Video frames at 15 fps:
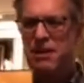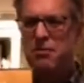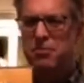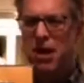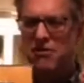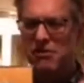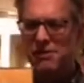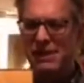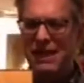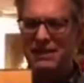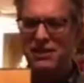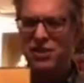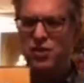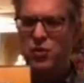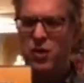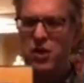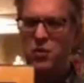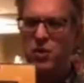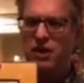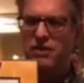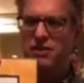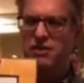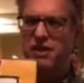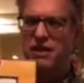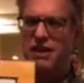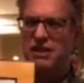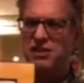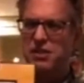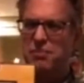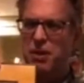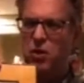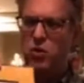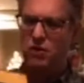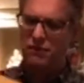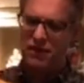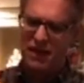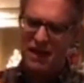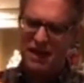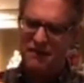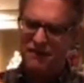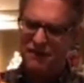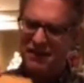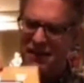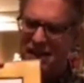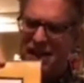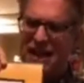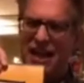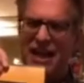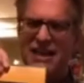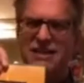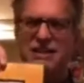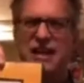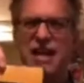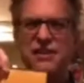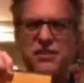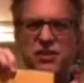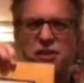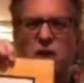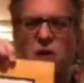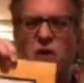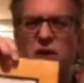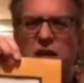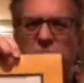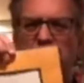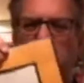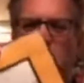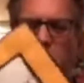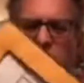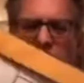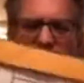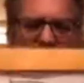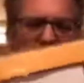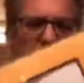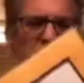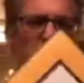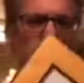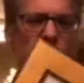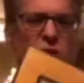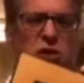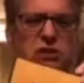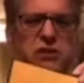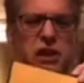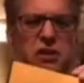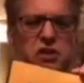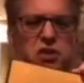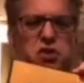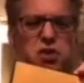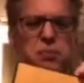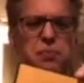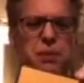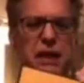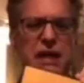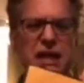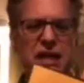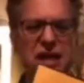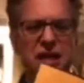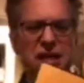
Proverbs 18:21, the tongue has the power of life and death. So know this, that the words that you speak,